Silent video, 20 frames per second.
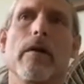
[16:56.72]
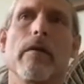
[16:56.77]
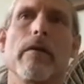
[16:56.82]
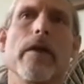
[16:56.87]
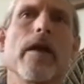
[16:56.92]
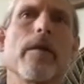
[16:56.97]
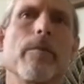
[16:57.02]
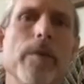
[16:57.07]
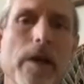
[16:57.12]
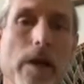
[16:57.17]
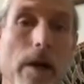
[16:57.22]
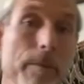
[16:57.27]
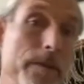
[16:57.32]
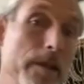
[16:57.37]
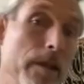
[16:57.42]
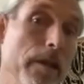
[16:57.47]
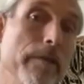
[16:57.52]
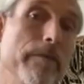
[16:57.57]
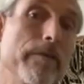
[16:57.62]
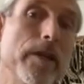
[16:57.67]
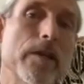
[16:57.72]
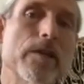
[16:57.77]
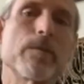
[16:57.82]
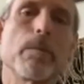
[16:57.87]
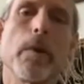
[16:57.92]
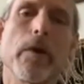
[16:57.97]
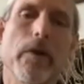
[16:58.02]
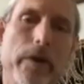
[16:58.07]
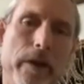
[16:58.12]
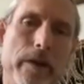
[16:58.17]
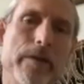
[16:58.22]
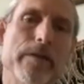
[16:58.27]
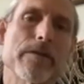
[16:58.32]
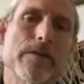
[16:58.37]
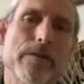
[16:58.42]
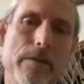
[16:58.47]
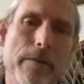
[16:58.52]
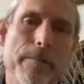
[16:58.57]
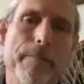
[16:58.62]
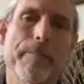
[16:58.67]
then it becomes a lived
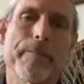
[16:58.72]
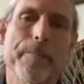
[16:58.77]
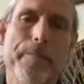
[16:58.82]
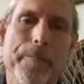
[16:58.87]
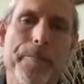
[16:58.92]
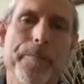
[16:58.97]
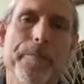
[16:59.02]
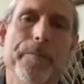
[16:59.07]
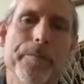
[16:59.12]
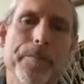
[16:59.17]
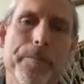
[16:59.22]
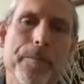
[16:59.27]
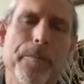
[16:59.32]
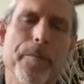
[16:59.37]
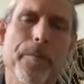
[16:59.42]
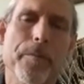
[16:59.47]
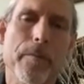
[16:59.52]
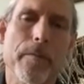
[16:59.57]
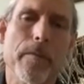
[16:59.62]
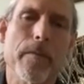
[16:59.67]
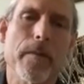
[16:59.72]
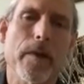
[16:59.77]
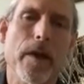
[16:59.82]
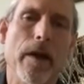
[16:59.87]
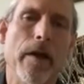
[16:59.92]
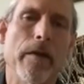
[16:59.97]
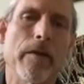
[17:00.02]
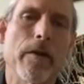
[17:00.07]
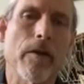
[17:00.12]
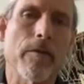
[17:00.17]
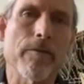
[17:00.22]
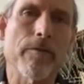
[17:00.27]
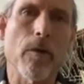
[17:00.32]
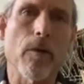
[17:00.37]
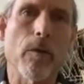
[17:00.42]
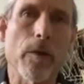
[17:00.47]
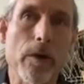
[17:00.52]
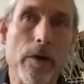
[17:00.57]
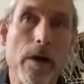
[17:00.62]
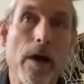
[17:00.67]
experience. And
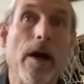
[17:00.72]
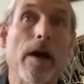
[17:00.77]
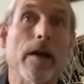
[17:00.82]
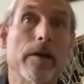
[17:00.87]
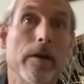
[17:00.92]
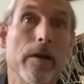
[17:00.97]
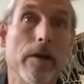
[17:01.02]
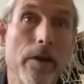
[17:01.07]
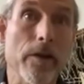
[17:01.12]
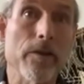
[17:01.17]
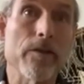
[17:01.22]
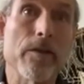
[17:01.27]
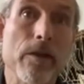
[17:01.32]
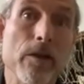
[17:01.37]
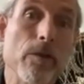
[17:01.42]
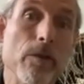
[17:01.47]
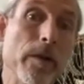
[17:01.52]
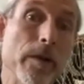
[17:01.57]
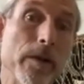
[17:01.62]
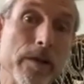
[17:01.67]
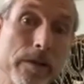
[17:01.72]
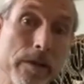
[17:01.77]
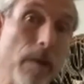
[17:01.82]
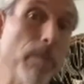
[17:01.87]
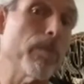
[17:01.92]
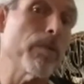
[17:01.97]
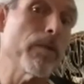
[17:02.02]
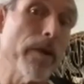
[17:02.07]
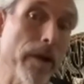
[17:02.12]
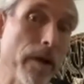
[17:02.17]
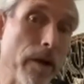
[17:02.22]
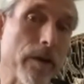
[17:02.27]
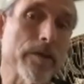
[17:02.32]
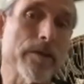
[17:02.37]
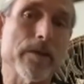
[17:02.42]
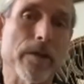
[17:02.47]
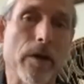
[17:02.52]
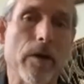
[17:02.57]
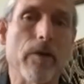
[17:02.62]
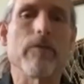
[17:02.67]
therefore, we're not continuing to separate
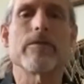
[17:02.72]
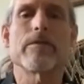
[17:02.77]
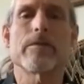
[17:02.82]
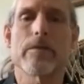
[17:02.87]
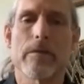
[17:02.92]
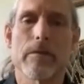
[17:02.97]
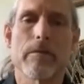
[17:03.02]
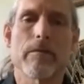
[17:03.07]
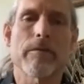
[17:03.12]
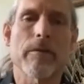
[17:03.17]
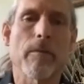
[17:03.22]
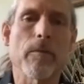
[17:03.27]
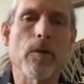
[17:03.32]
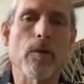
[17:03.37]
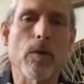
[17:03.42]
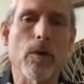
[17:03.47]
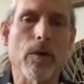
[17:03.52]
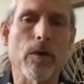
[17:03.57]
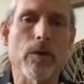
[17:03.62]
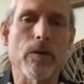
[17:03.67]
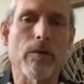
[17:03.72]
ourselves from the world